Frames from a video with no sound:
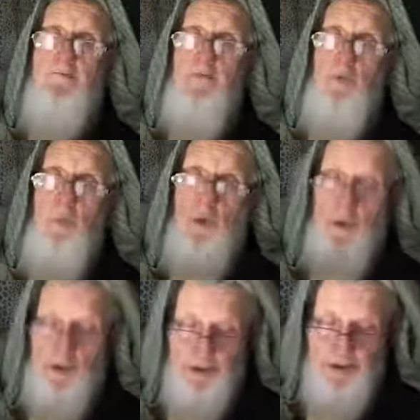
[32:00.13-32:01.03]
the
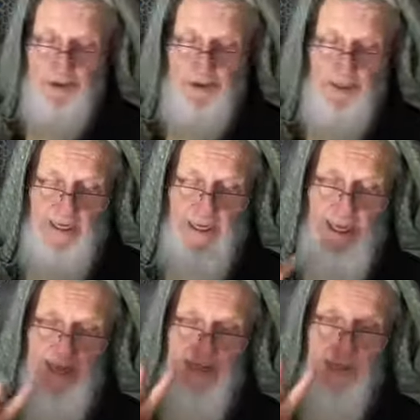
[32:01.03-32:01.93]
worlds,
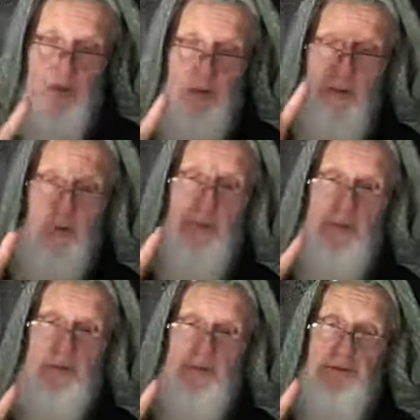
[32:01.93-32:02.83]
and it's two
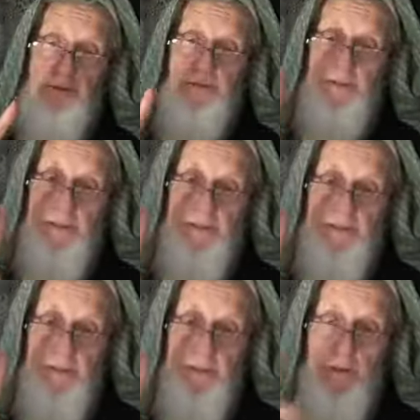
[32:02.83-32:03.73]
worlds. So
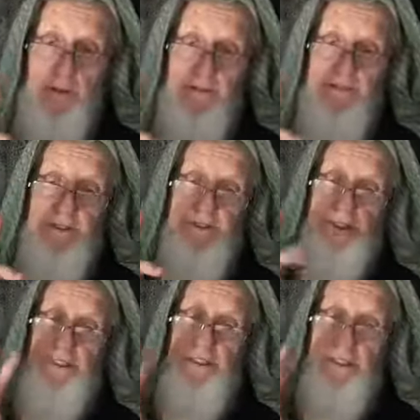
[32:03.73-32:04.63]
he's the Lord of the
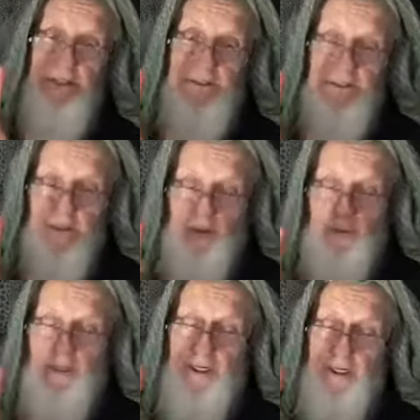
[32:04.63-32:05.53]
Jinn, and he's the
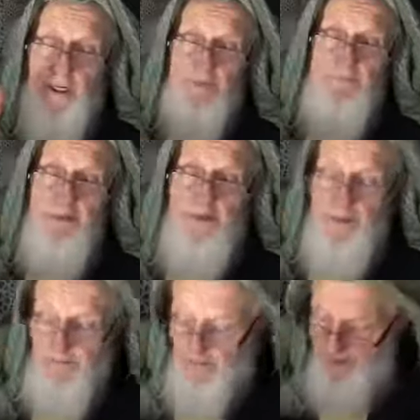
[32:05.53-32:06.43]
Lord of
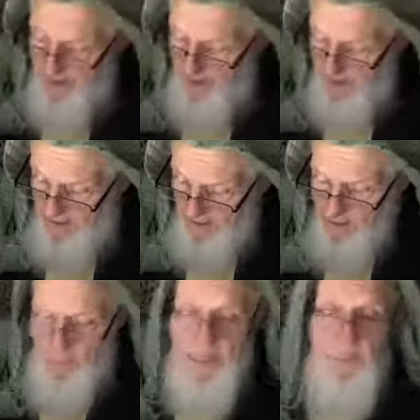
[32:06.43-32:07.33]
the
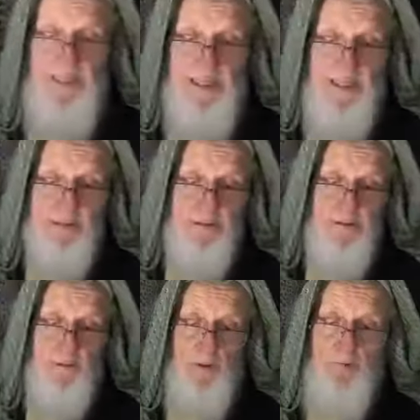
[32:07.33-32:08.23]
human beings,
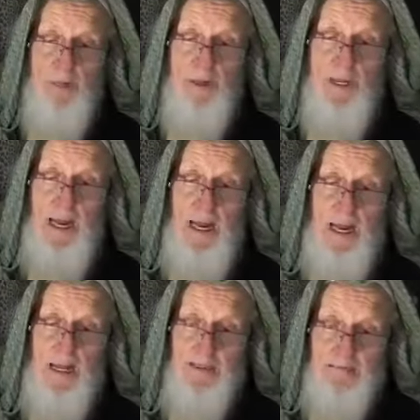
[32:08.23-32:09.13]
the Rabbil
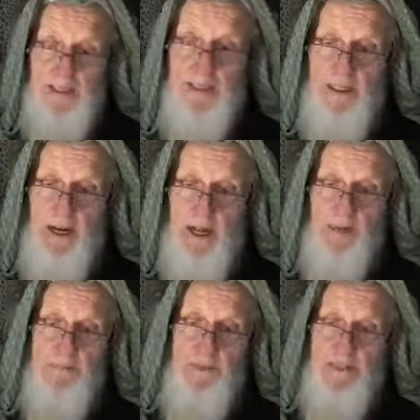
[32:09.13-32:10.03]
Alameen,
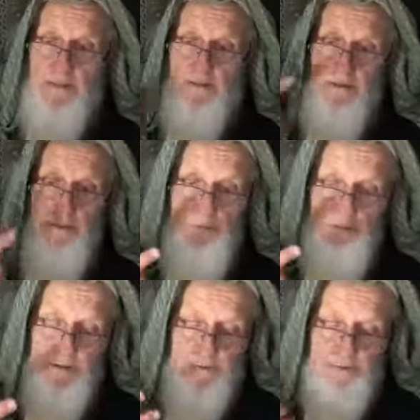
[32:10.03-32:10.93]
two
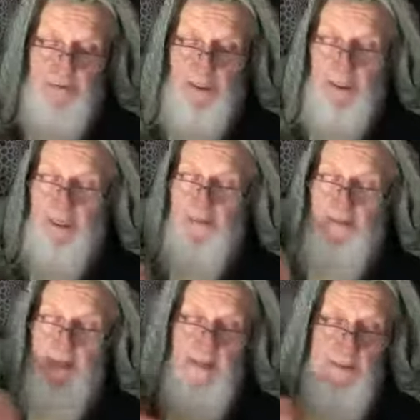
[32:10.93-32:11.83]
worlds.
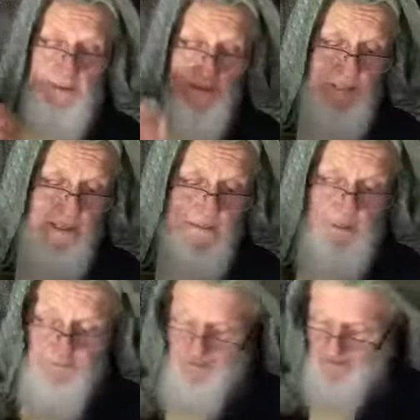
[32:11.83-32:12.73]
Then it says
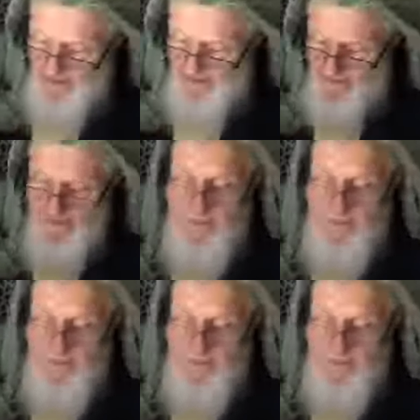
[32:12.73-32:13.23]
after that